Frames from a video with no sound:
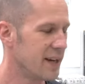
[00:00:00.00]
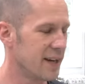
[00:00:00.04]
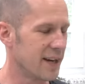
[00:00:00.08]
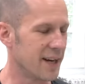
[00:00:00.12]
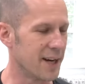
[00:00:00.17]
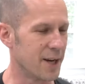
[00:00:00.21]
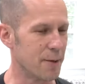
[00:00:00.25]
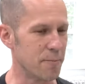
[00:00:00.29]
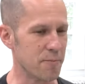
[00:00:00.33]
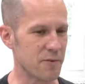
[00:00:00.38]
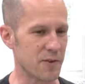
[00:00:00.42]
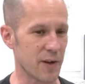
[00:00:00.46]

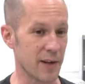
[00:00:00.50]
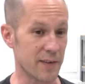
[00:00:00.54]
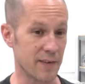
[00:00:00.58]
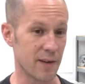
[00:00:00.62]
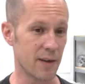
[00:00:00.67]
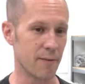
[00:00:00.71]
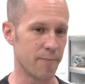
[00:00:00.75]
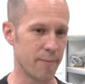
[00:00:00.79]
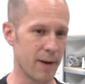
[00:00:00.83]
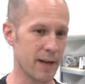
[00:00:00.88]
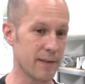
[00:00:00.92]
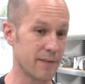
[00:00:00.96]
Um, so that's
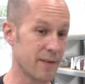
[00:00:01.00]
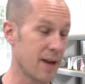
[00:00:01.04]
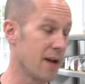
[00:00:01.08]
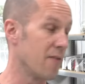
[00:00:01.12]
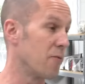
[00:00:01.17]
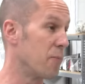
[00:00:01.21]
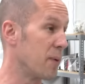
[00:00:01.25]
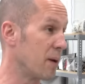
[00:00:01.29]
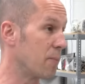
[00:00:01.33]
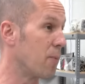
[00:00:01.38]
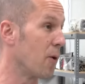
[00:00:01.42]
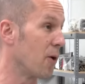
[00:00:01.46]
a that's kind
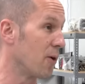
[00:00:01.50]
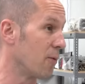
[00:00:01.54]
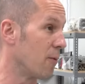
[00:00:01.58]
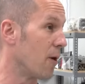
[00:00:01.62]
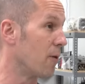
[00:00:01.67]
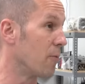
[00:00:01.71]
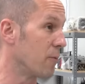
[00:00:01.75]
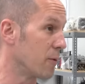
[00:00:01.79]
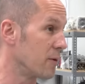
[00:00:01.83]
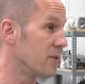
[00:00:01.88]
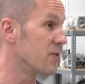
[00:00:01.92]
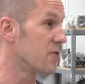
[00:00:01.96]
of a big part
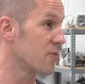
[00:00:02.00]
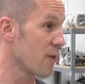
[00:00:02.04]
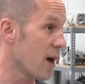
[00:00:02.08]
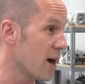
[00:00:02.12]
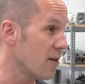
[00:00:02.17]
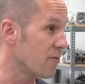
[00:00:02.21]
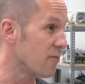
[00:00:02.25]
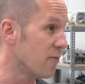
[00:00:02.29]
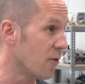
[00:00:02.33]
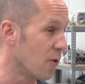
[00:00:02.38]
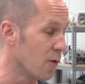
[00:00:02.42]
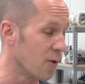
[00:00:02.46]
about what we
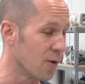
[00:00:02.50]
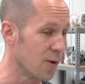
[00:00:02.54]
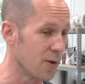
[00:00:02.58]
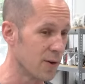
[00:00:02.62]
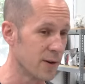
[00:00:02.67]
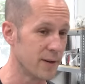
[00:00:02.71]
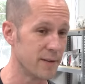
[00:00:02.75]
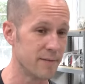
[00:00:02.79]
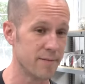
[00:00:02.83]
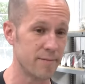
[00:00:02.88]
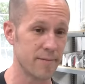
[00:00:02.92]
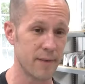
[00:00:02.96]
strive for,
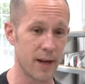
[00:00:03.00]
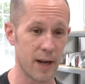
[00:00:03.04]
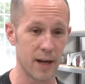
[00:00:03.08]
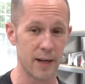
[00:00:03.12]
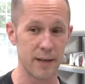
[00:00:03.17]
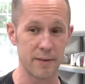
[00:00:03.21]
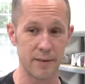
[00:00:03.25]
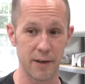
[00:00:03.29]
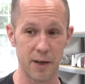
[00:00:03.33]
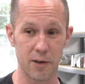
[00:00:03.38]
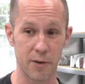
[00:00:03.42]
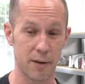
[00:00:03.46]
and,
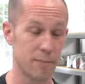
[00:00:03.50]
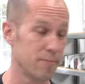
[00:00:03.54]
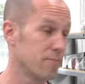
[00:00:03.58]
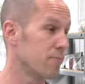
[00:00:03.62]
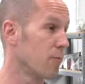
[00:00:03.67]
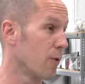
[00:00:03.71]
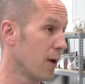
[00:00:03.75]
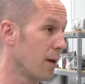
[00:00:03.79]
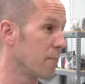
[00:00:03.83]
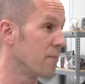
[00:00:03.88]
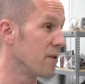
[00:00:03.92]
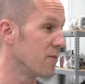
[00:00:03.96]
and you know I'm,
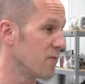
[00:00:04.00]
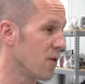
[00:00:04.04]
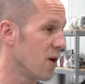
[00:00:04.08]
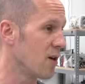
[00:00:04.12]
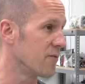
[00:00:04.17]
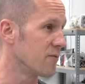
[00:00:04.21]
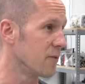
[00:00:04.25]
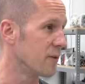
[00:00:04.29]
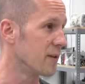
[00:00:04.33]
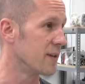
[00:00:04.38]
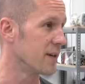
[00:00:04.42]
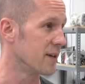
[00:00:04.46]
what I'm
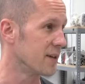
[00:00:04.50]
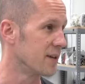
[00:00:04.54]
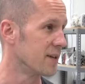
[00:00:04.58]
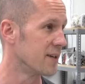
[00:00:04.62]
involved with here.